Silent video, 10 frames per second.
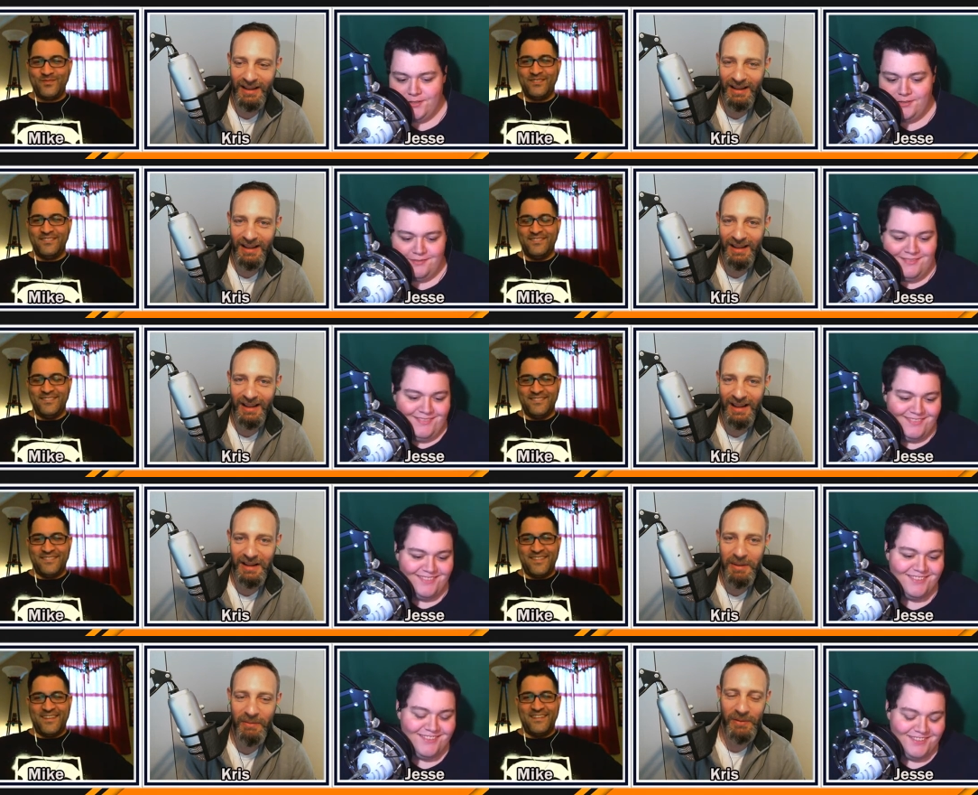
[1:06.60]
Speaker 1: of it. I'm
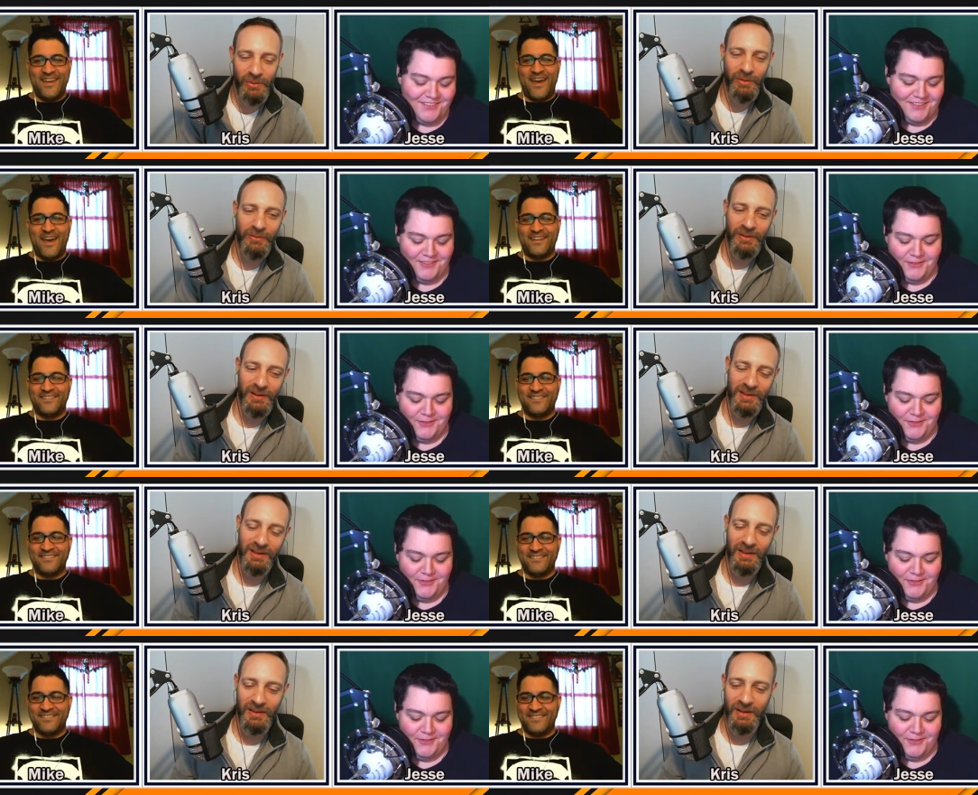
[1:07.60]
halfway through the, yeah. the,
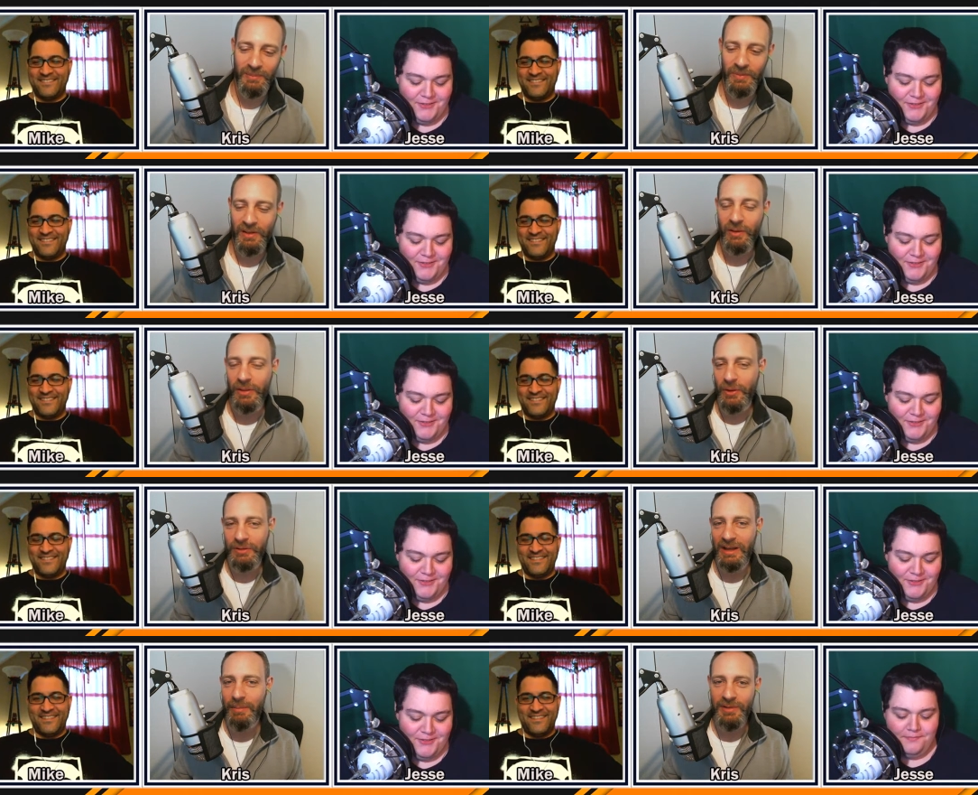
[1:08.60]
the, the, there's only
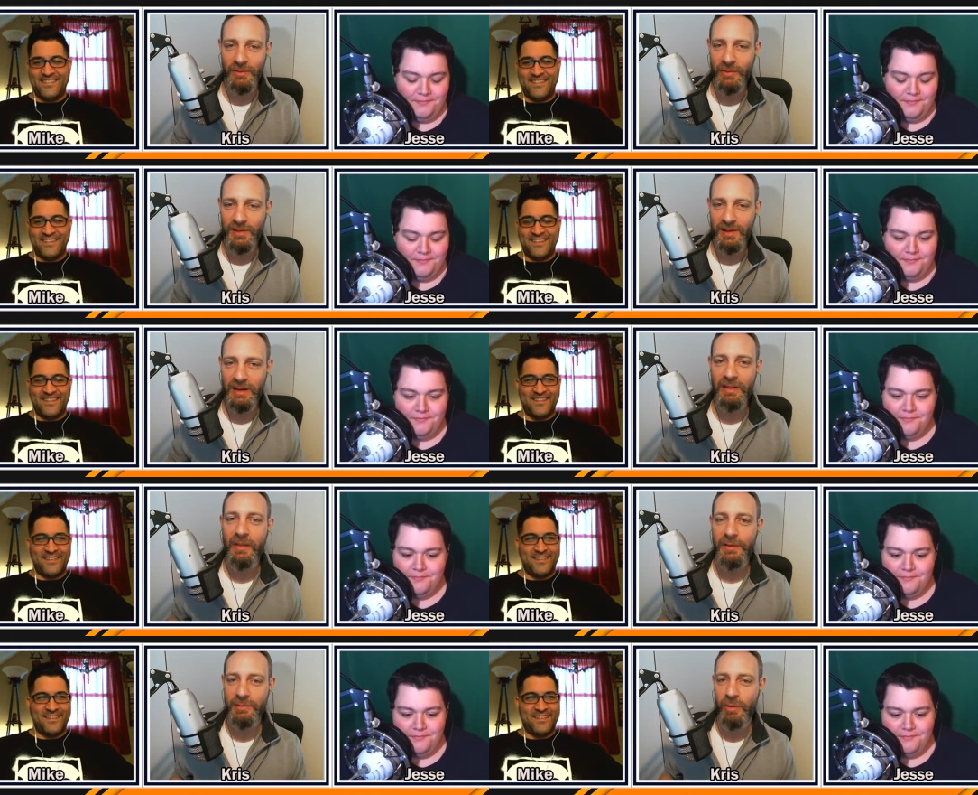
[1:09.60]
13 episodes of the season, and then
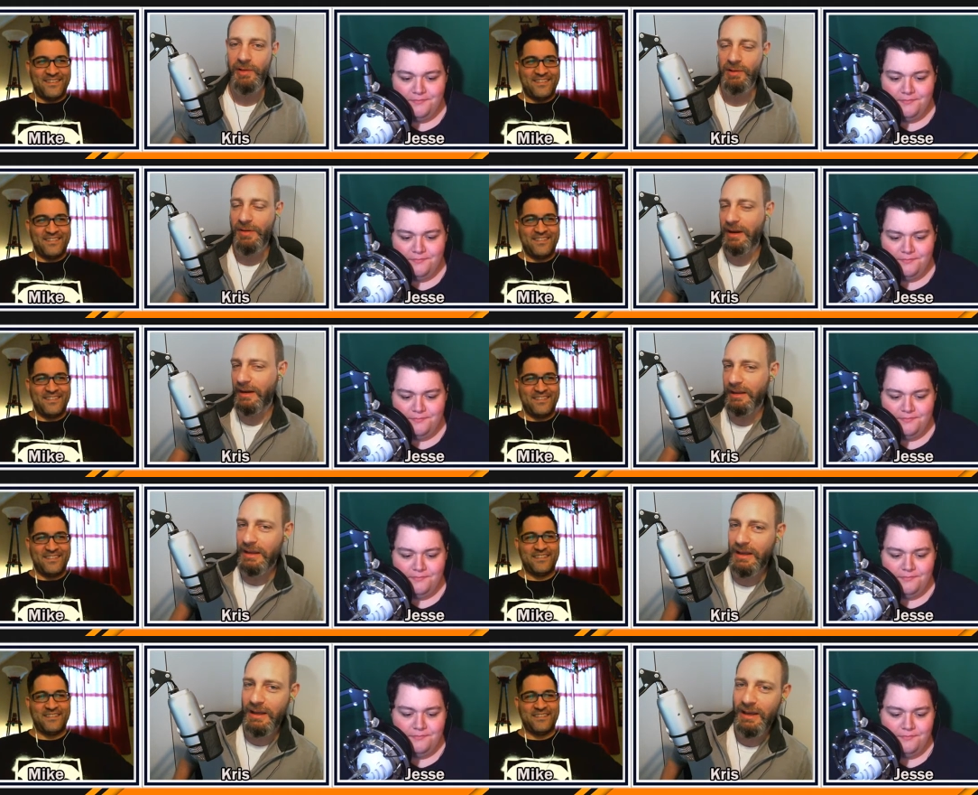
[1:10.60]
there's the movie Serenity.
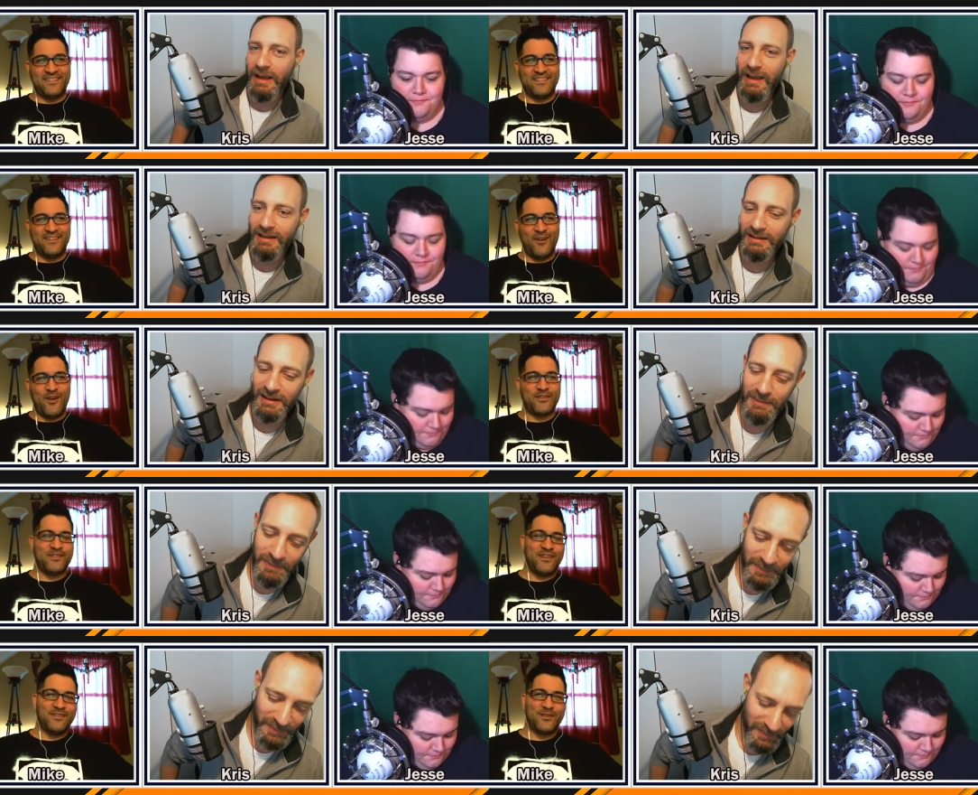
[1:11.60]
And um, I'd
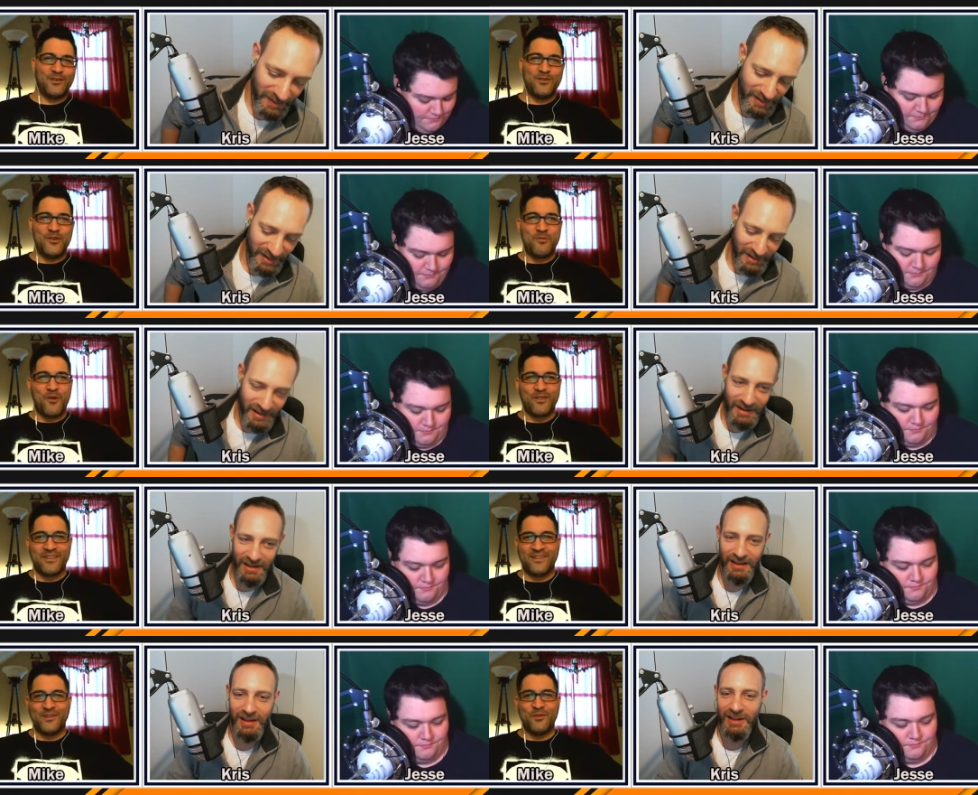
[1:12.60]
Speaker 2: say so. You know more
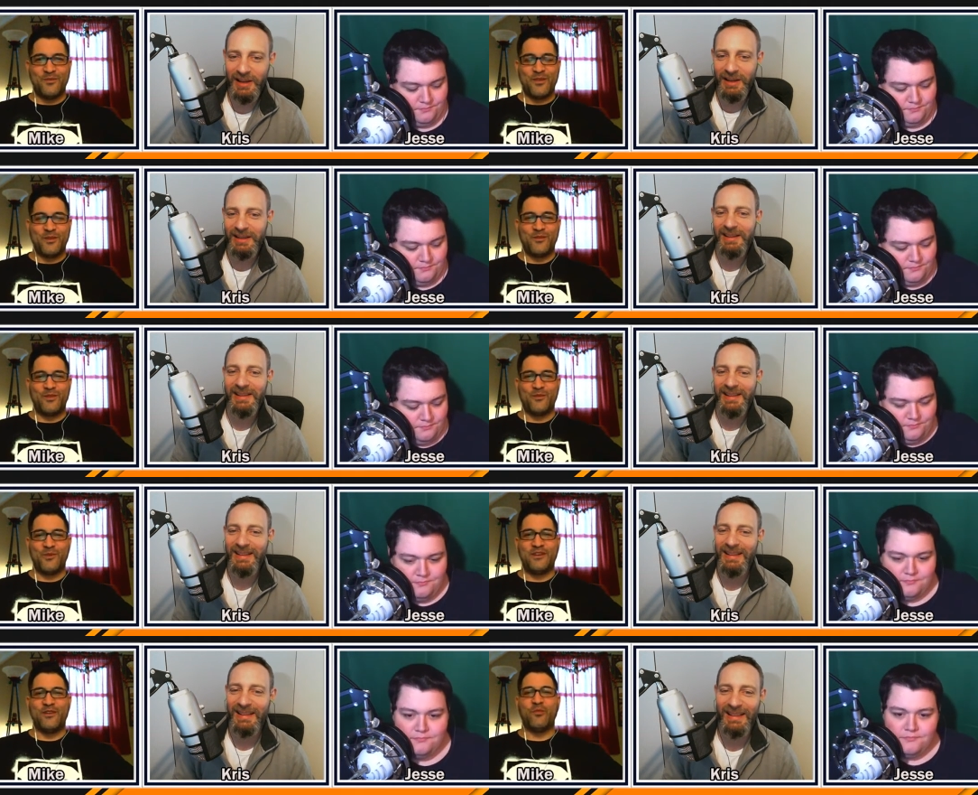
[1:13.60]
than, yeah. than, than
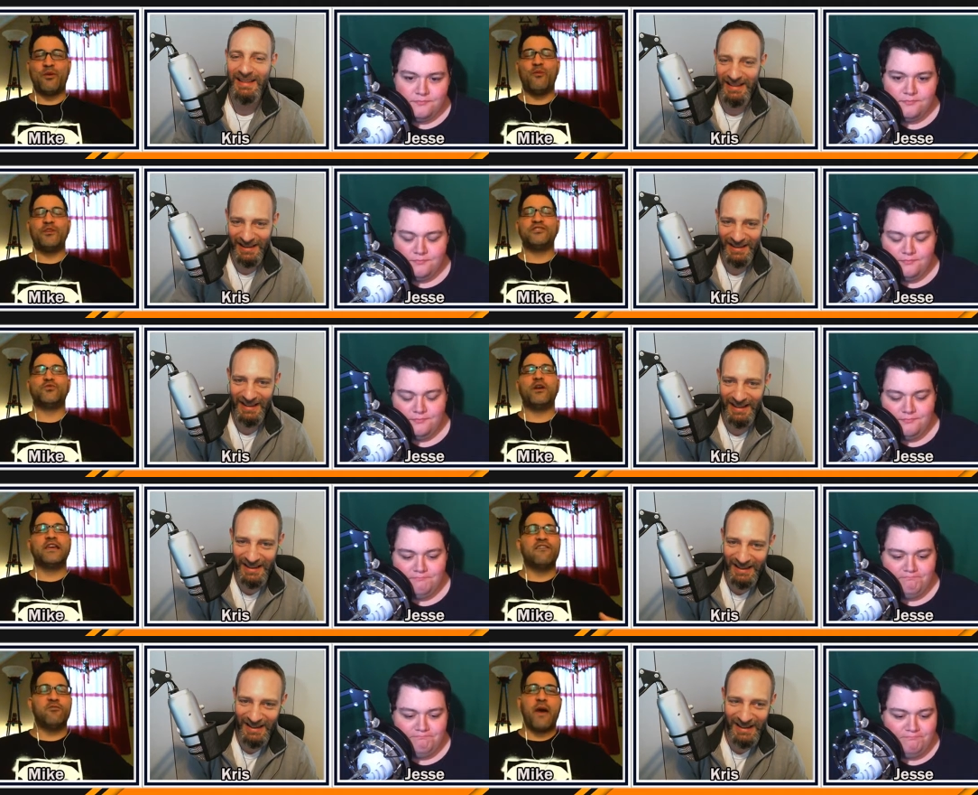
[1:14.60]
we do, but we just want to
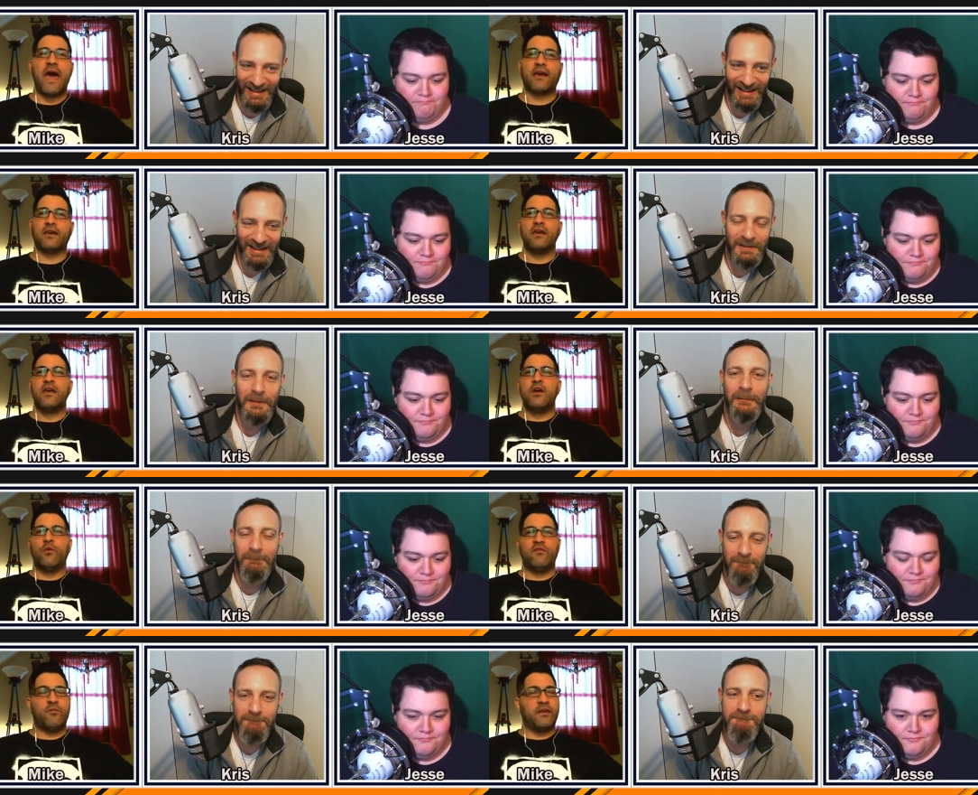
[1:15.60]
give back.
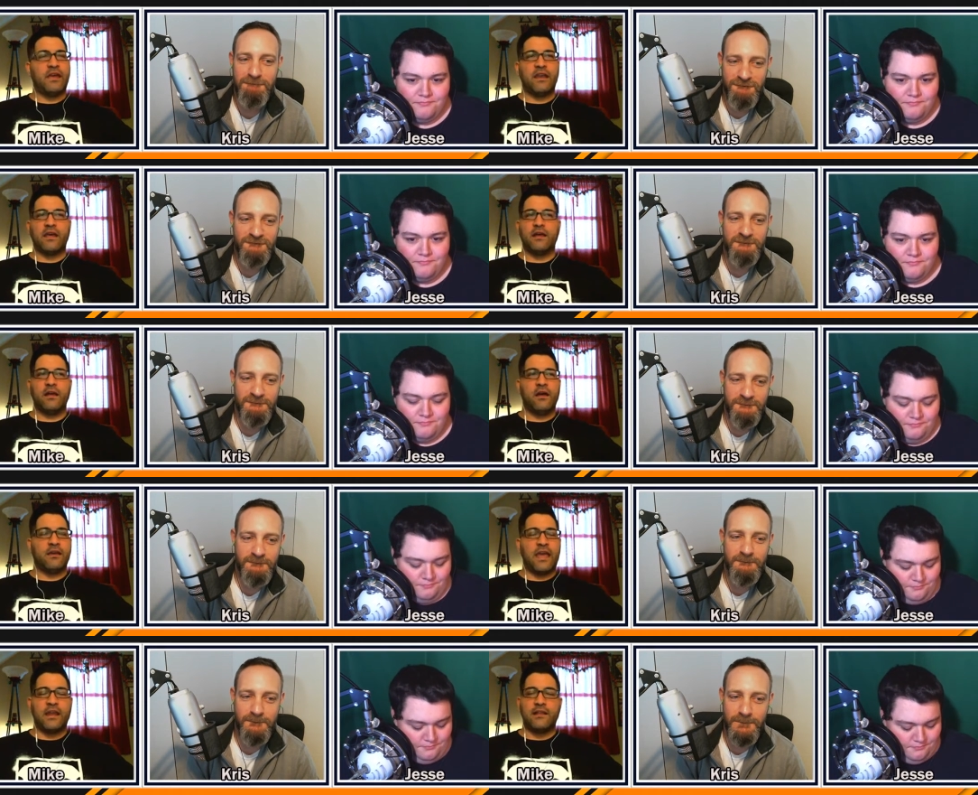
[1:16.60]
We've been getting uh,
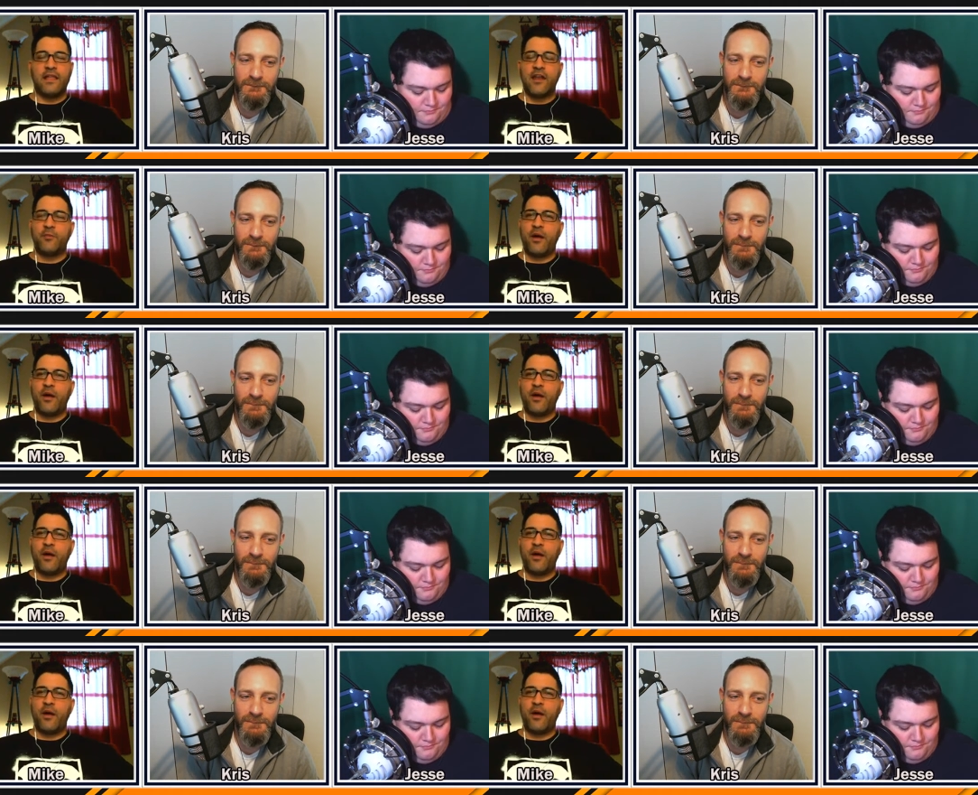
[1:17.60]
gaining a lot of